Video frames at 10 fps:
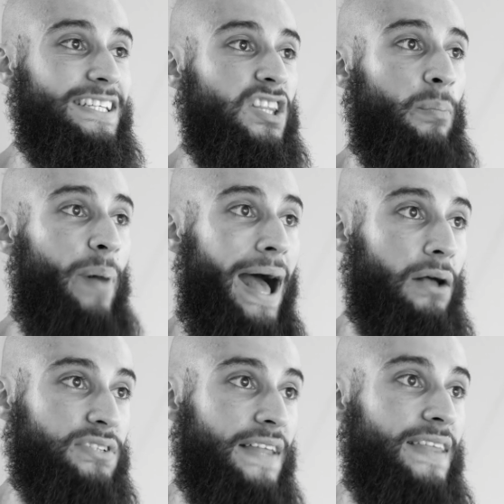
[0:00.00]
into the
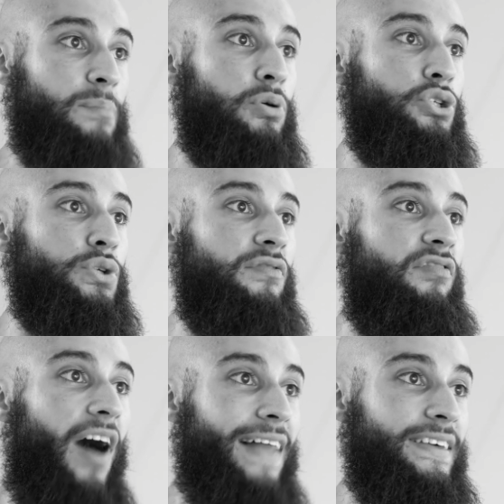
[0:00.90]
bowels and then produced
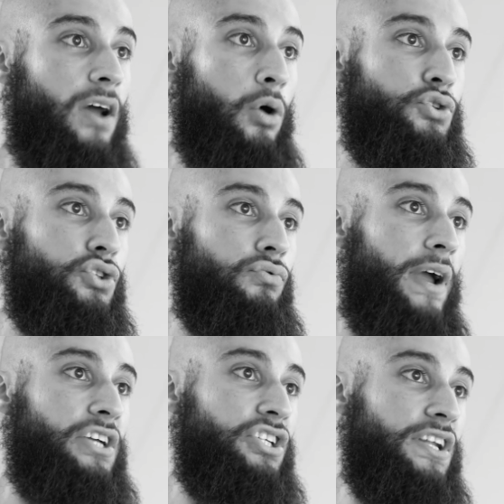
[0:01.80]
violent
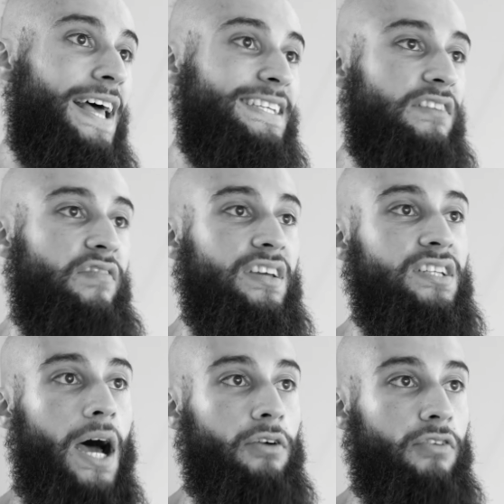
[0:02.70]
ulceration. Severe
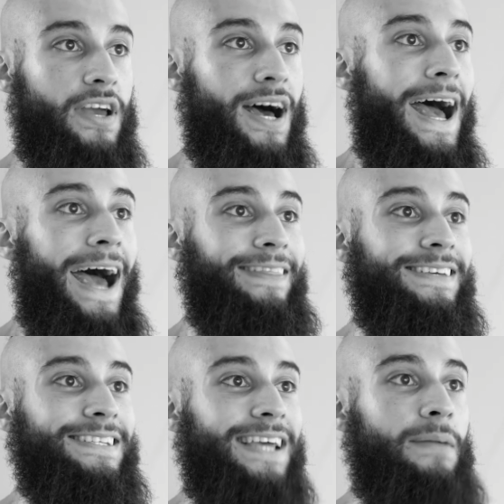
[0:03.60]
diarrhea at
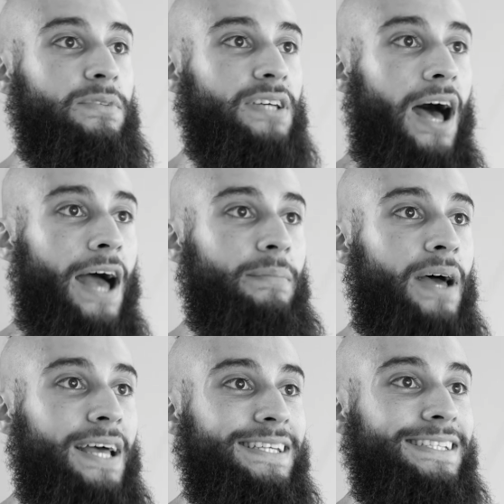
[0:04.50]
the same
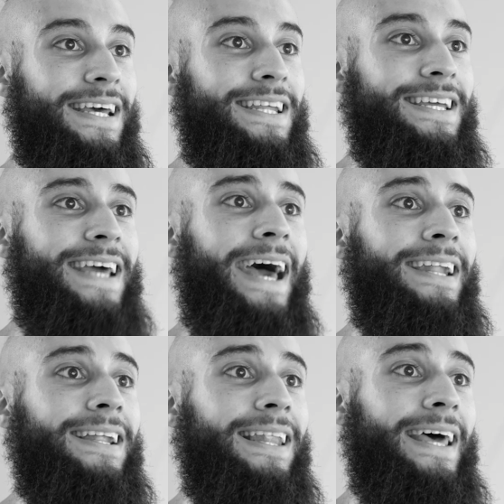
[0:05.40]
time set in
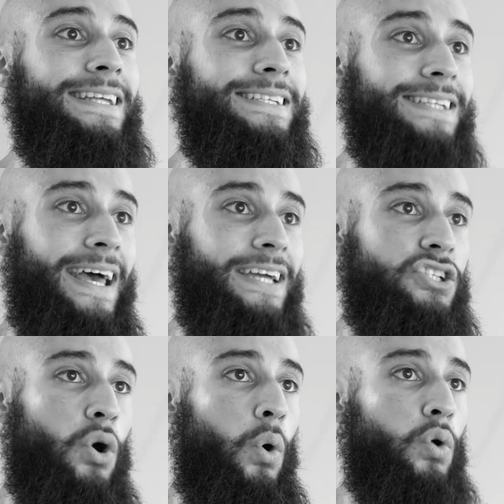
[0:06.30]
and at later
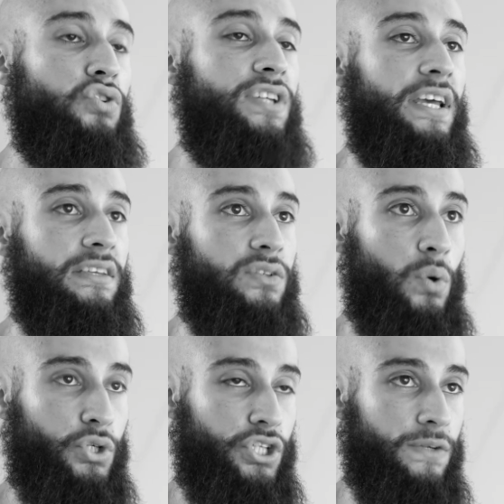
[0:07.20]
stage caused
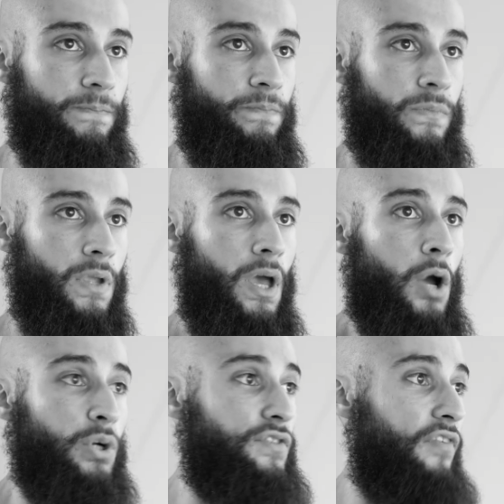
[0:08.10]
exhaustion,
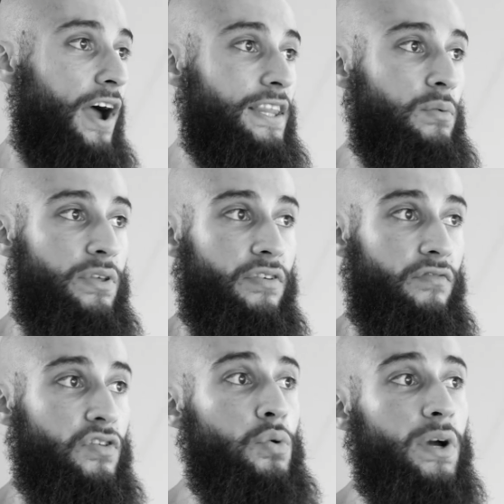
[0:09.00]
which finally,
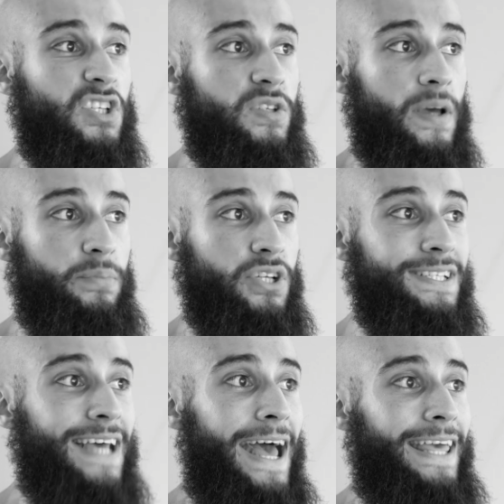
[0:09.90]
with few
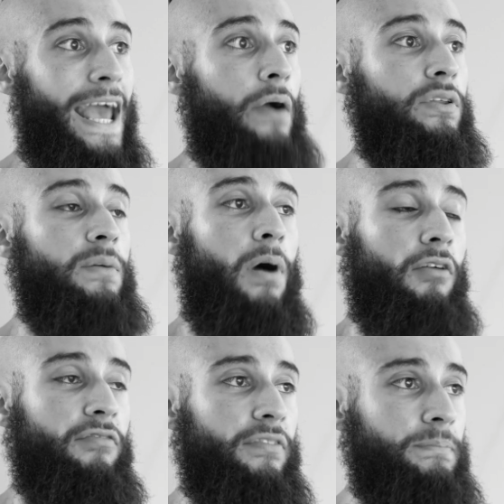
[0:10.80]
exceptions, carried them
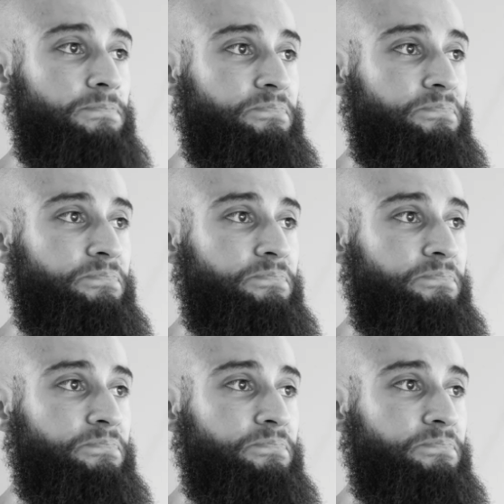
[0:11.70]
off